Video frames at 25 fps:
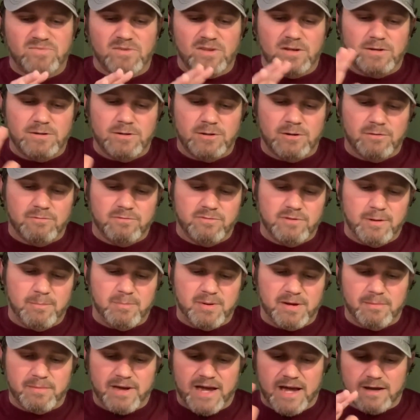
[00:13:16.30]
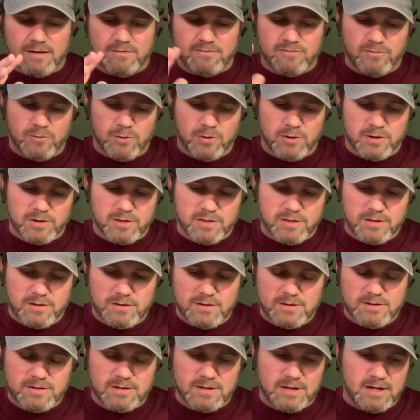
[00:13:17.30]
you know, flipping back and forth.
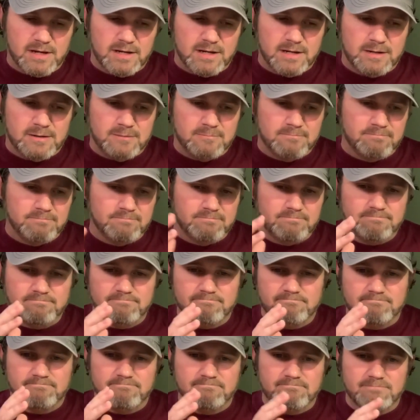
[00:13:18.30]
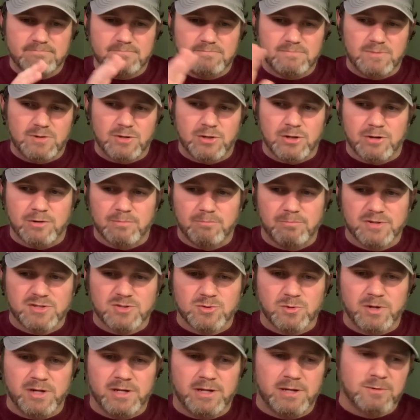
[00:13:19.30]
Um, you know,
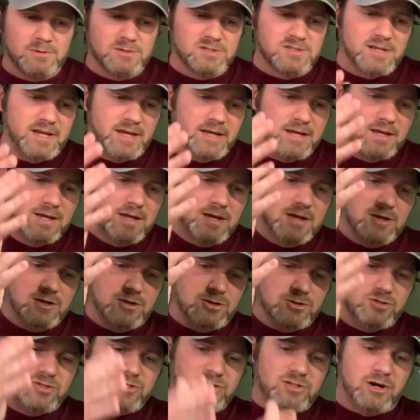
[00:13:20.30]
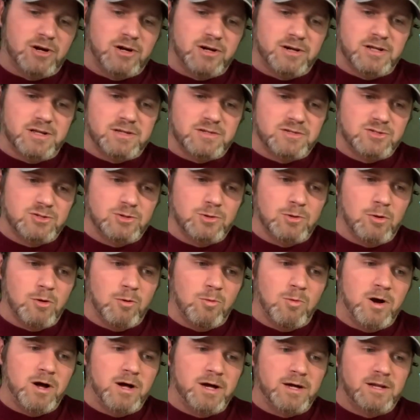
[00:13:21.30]
between it was like you start at
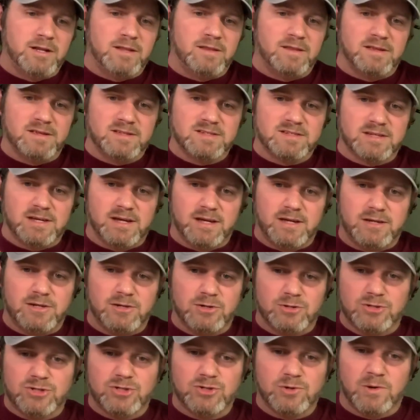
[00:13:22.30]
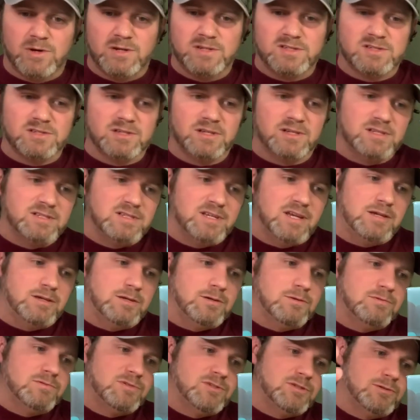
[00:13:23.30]
201 and it's like your choice is going to take
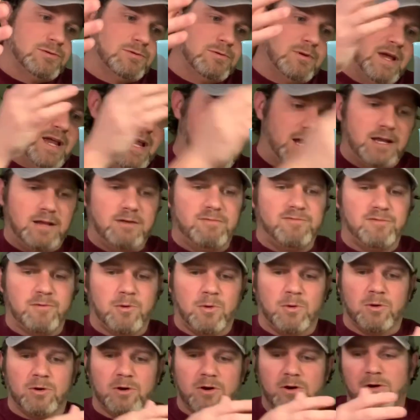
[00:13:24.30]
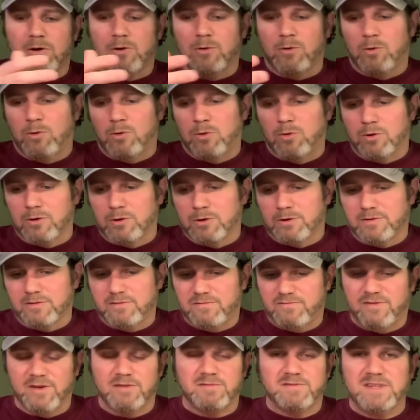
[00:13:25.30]
you to 84 or
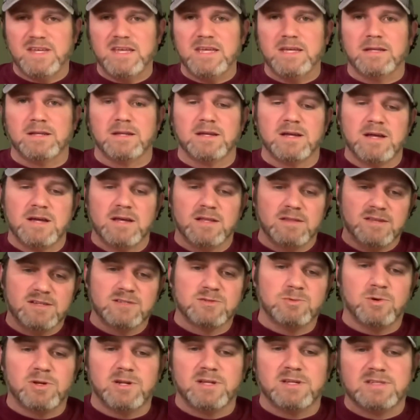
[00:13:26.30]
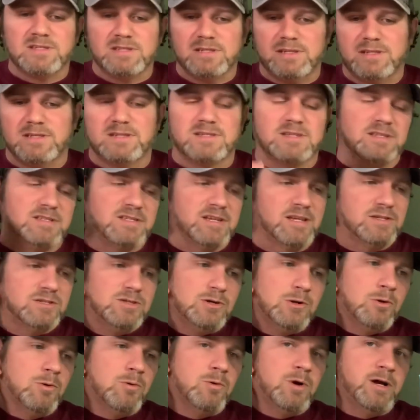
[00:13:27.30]
15. This one, it's at least it's like
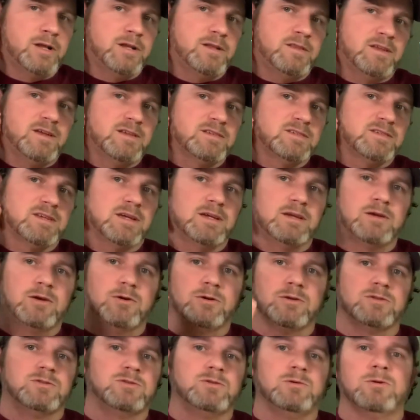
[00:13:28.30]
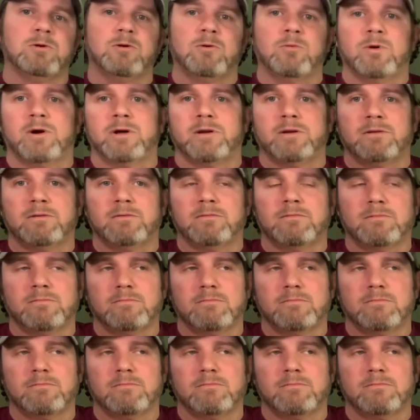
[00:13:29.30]
201 and then it's like go to 201